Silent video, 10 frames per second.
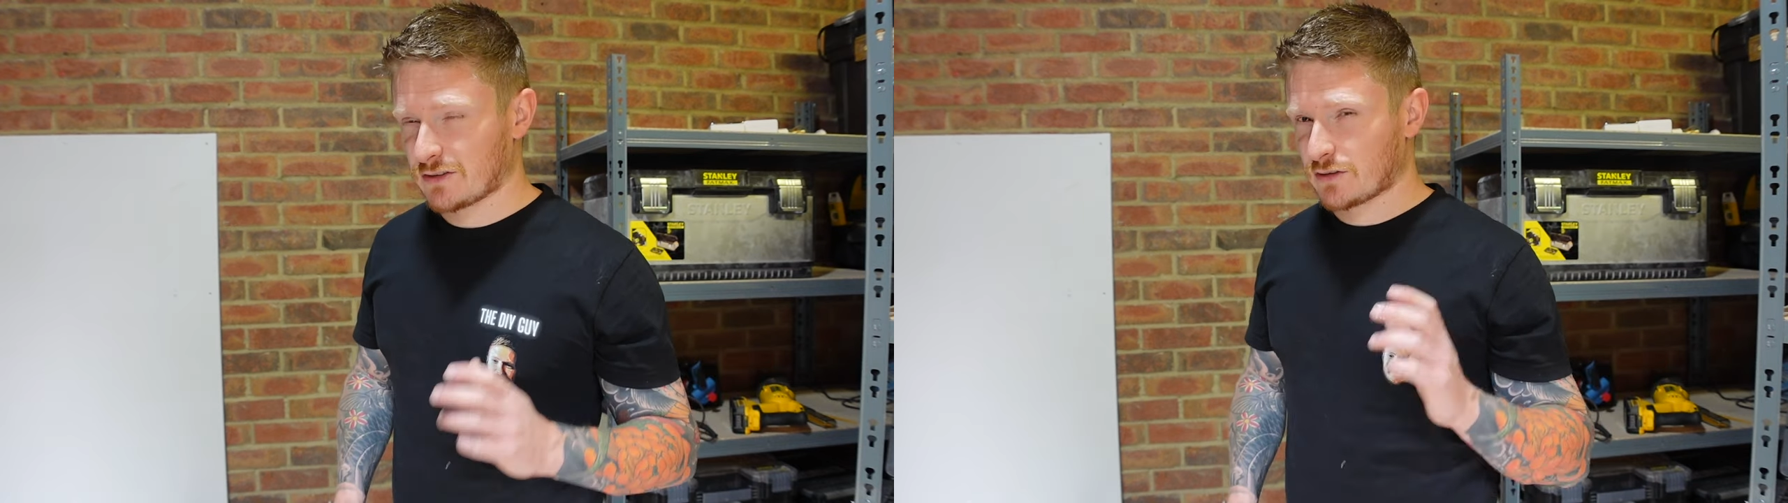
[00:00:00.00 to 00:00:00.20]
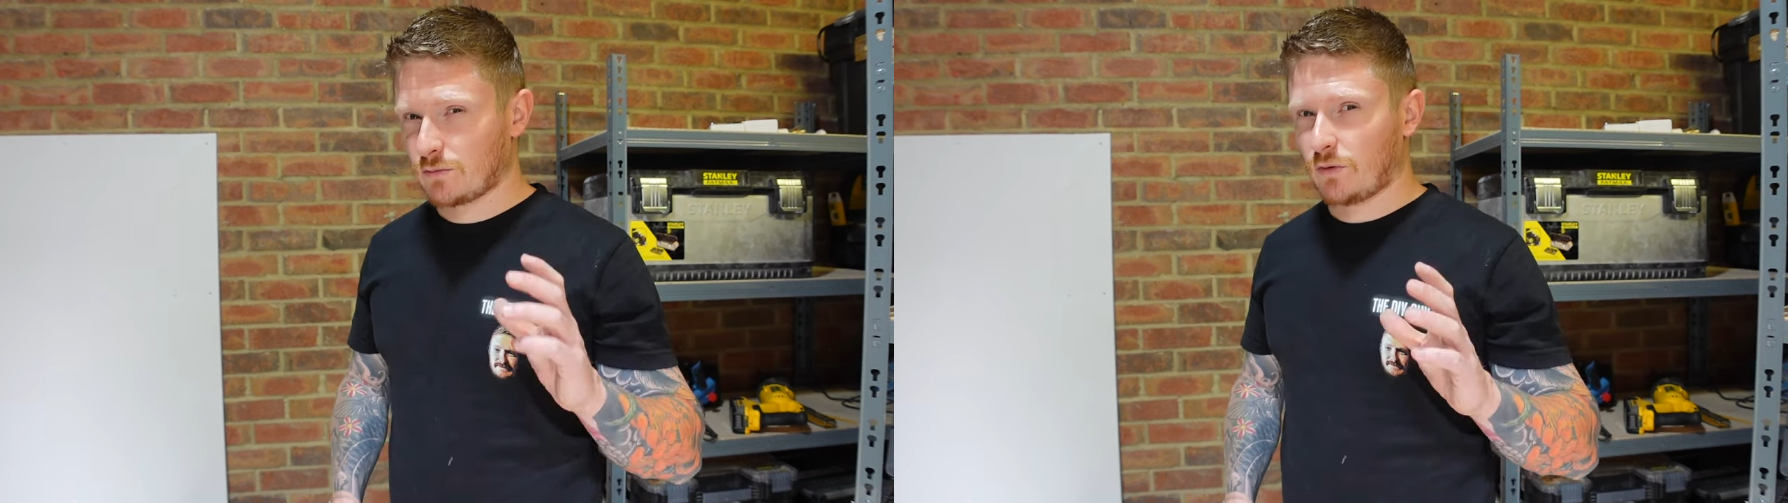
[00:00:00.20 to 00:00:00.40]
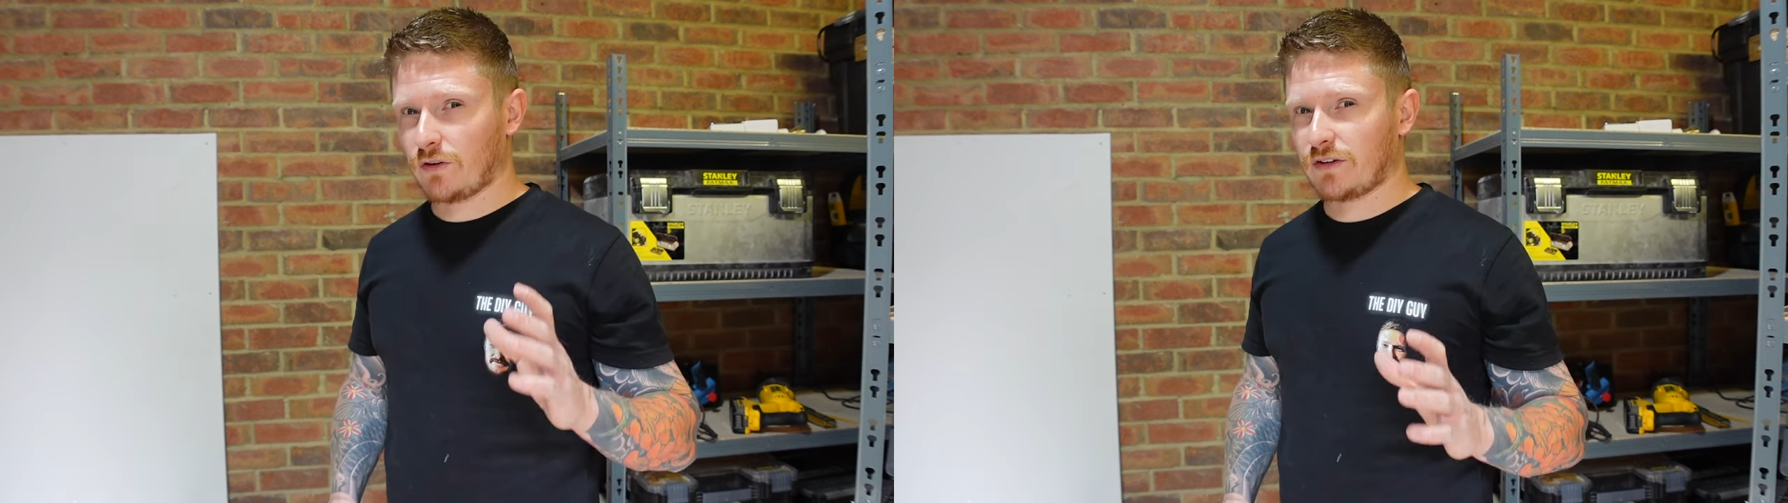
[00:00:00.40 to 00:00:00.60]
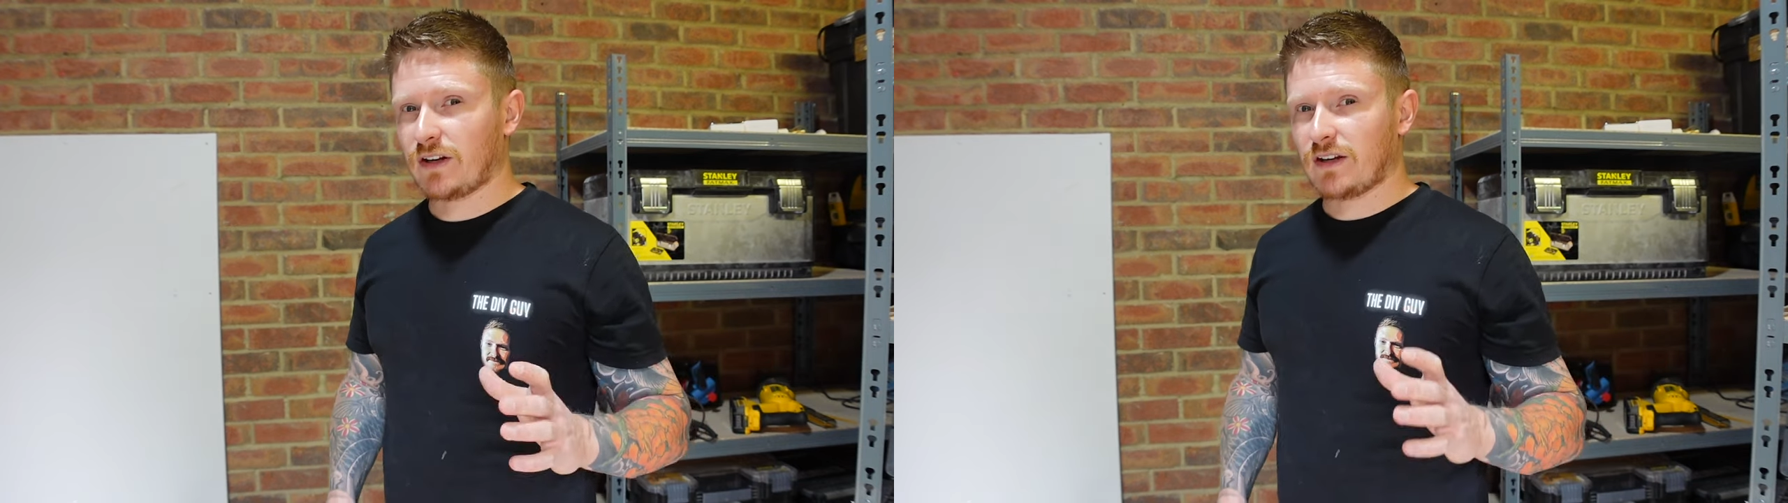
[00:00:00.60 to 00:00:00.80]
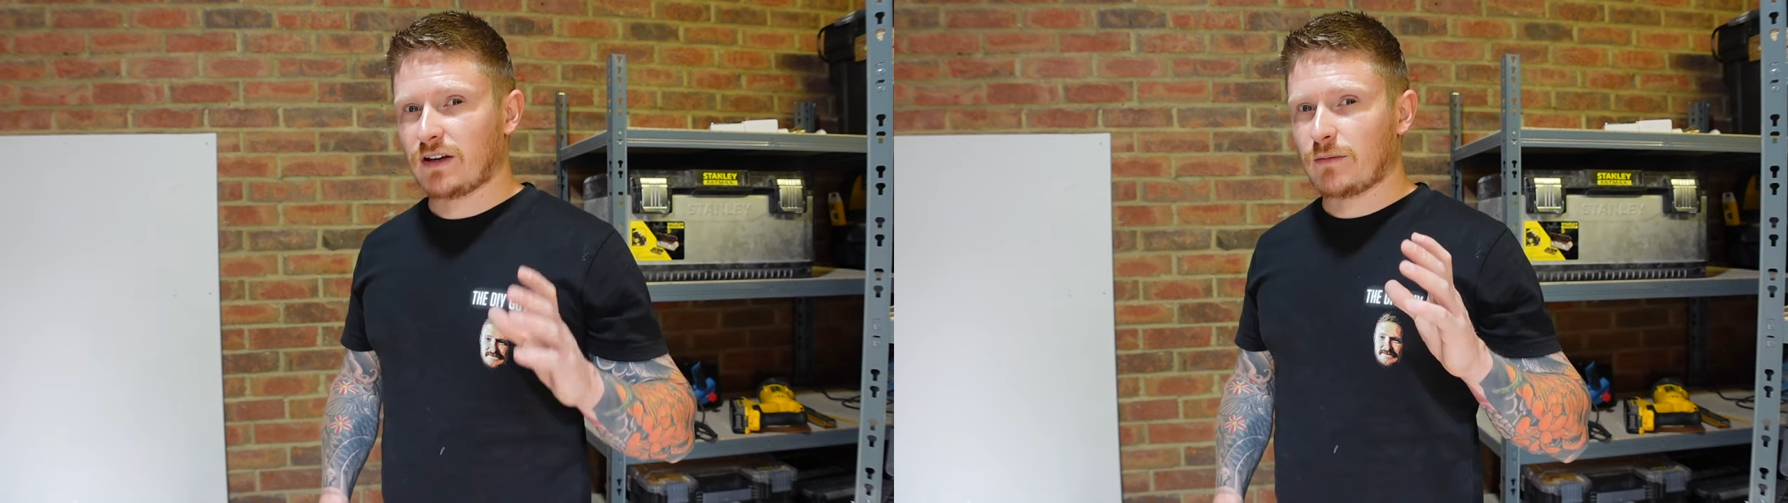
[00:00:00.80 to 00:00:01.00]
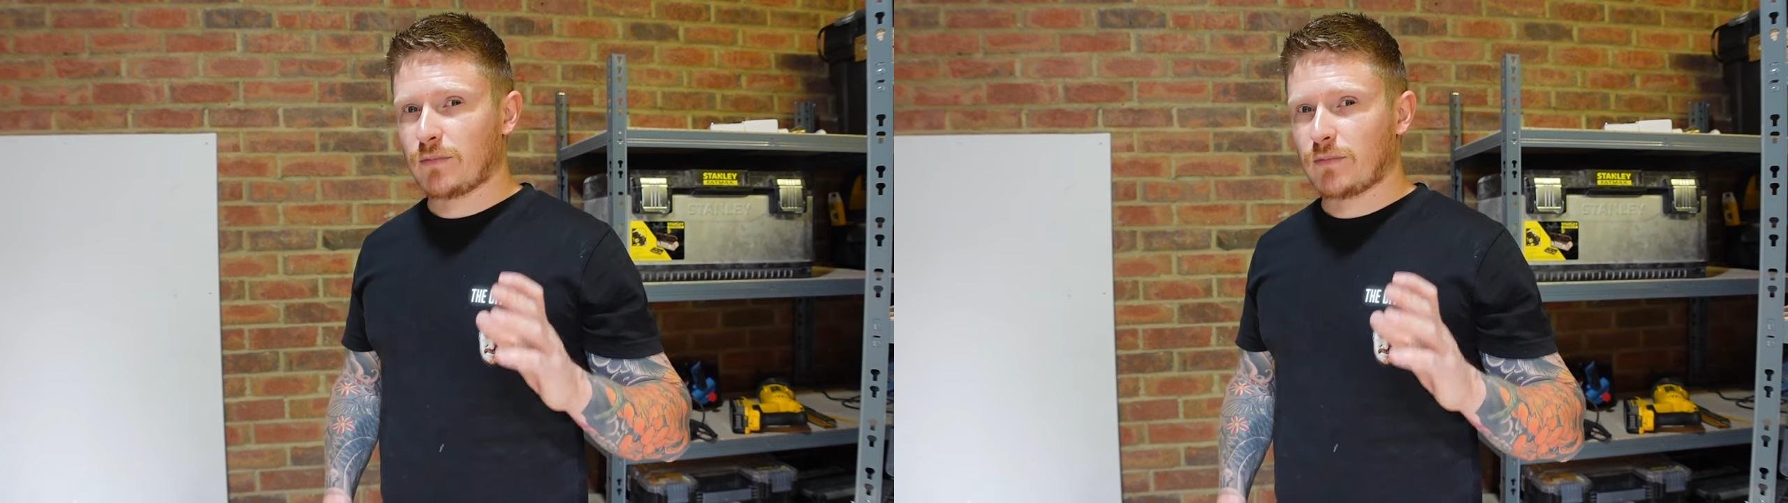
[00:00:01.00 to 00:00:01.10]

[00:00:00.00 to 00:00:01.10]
You're going to want a